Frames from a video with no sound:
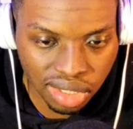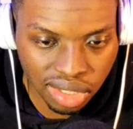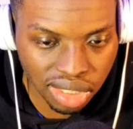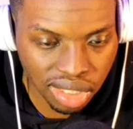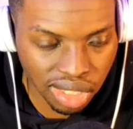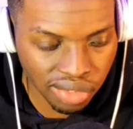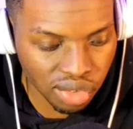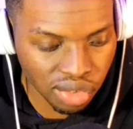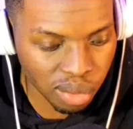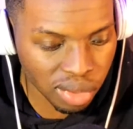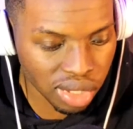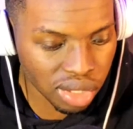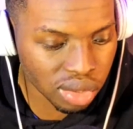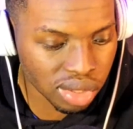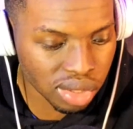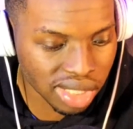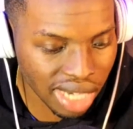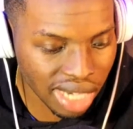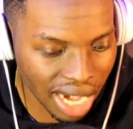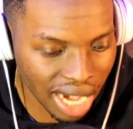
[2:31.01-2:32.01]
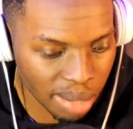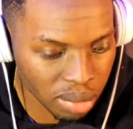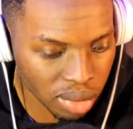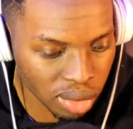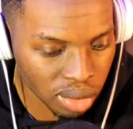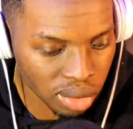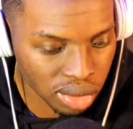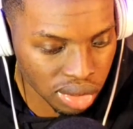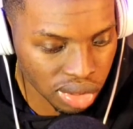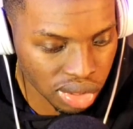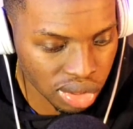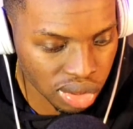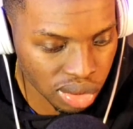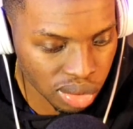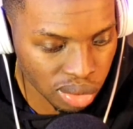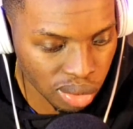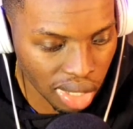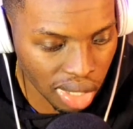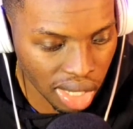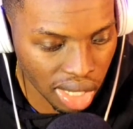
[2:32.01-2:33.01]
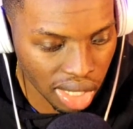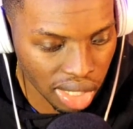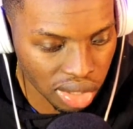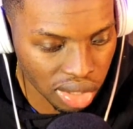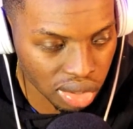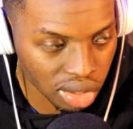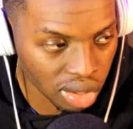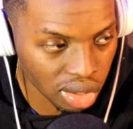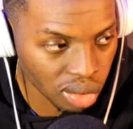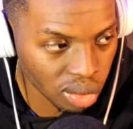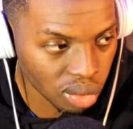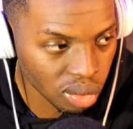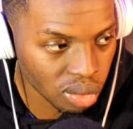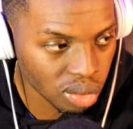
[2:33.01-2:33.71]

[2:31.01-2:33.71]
if you want to use Camo to, you know,